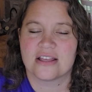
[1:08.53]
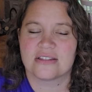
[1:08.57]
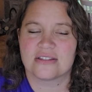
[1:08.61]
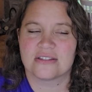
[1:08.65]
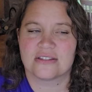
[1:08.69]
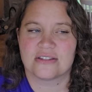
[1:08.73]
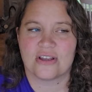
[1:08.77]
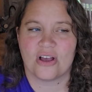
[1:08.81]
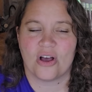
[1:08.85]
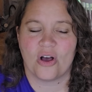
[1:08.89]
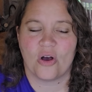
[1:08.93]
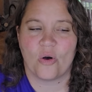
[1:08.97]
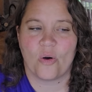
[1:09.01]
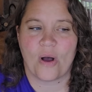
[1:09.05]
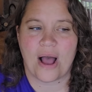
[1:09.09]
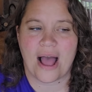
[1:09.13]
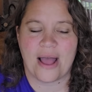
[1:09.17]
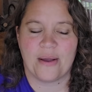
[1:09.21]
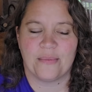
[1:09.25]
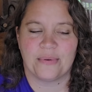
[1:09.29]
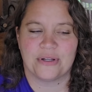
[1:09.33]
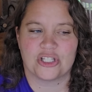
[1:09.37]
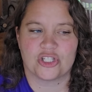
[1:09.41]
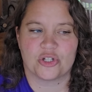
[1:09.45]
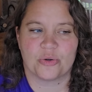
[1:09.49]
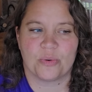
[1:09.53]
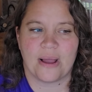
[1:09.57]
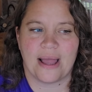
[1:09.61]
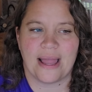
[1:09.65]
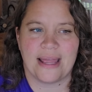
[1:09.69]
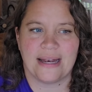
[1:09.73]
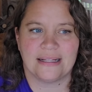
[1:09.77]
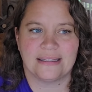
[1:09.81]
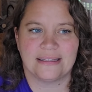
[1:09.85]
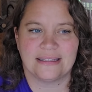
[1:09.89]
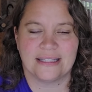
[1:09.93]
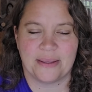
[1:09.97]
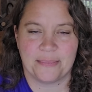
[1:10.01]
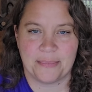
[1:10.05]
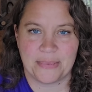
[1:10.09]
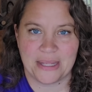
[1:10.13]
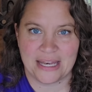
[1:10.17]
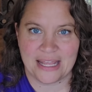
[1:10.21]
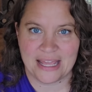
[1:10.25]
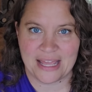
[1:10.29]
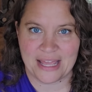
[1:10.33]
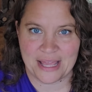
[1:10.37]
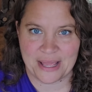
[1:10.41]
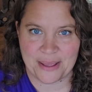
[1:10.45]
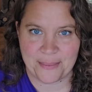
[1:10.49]
So I would try to
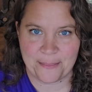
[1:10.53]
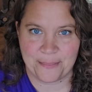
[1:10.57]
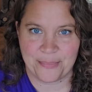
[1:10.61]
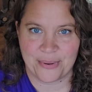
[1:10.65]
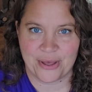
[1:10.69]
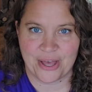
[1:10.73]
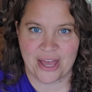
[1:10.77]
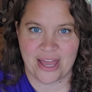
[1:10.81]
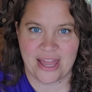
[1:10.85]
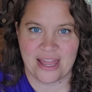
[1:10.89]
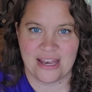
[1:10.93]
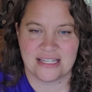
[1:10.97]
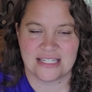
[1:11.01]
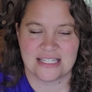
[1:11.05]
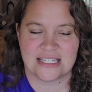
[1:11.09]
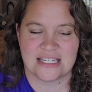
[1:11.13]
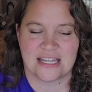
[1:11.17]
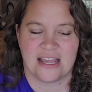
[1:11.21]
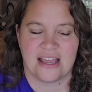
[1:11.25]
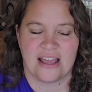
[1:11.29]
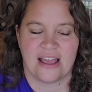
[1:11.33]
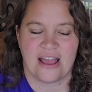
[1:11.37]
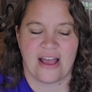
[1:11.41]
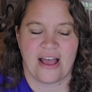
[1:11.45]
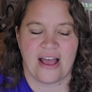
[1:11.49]
limit it, but